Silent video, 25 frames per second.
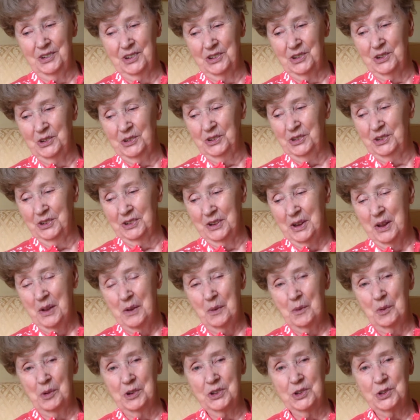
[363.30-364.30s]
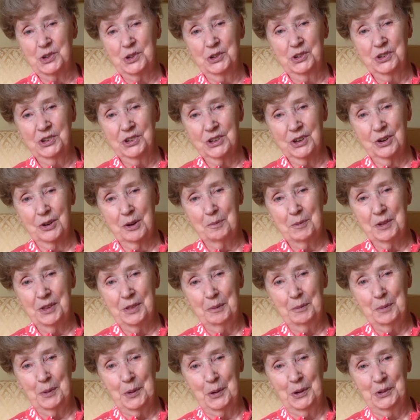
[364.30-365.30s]
do you do? What's your job in
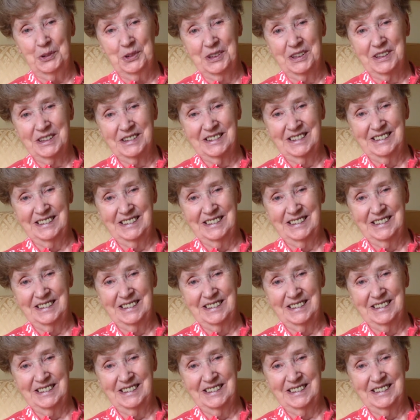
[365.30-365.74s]
the boat?"